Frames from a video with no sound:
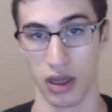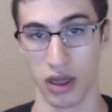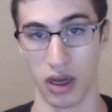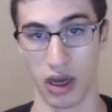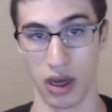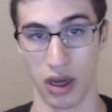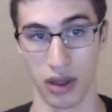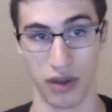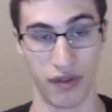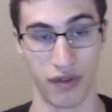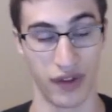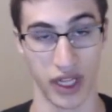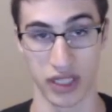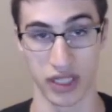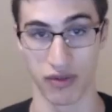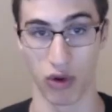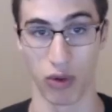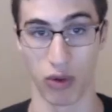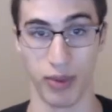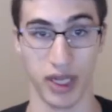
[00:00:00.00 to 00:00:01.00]
the phase
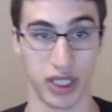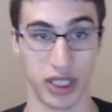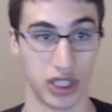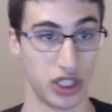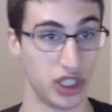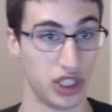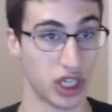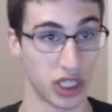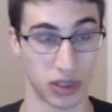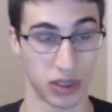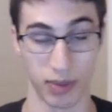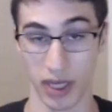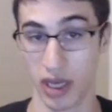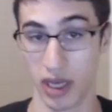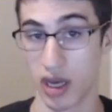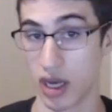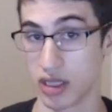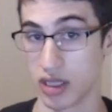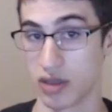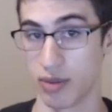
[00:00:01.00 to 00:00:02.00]
4 Bis just
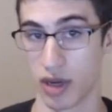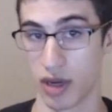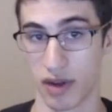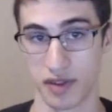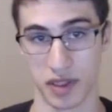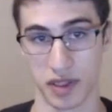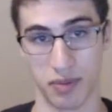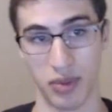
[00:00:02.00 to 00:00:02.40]
because of buffs,